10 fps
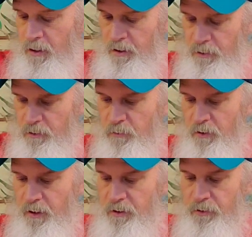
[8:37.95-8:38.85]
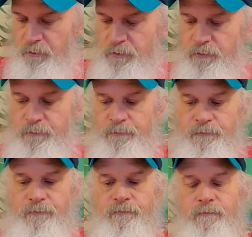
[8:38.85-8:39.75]
Another one I
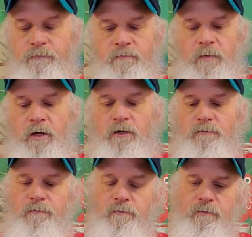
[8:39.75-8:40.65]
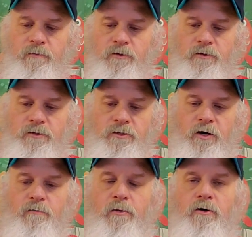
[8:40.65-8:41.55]
use is just a
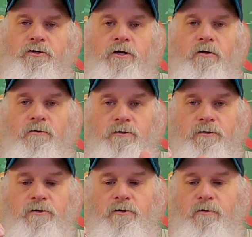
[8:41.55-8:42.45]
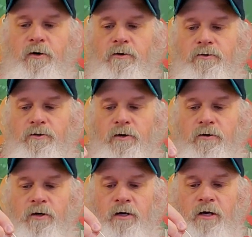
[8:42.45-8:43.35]
standard perch color. This is the Terminator
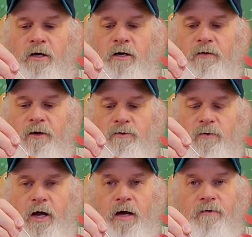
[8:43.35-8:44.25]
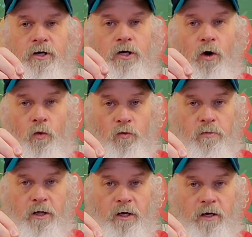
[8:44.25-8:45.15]
skirt. Now this one I have a gold
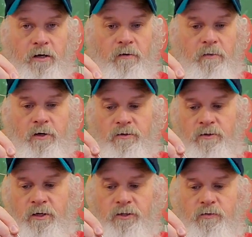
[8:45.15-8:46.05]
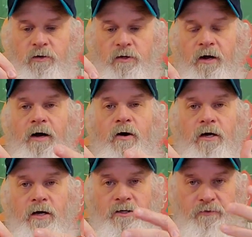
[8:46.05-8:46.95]
blade because this one now I
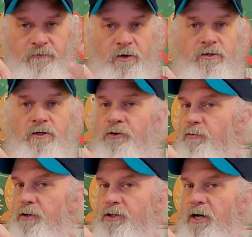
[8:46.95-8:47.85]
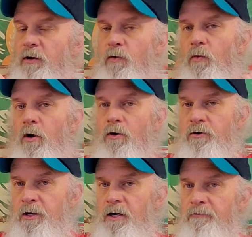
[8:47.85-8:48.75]
can actually fish in a little bit shallower water,
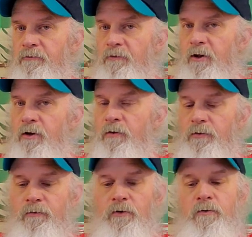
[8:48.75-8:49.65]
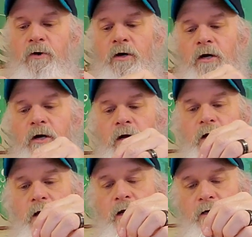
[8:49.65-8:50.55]
kind of flutter it through
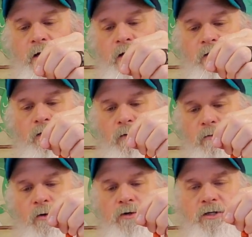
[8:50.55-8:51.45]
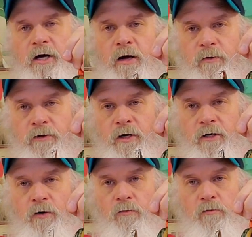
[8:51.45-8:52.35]
and get a little bit more shine with that
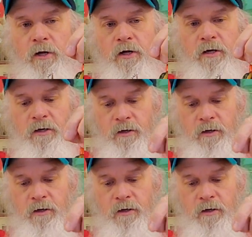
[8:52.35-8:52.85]
gold blade.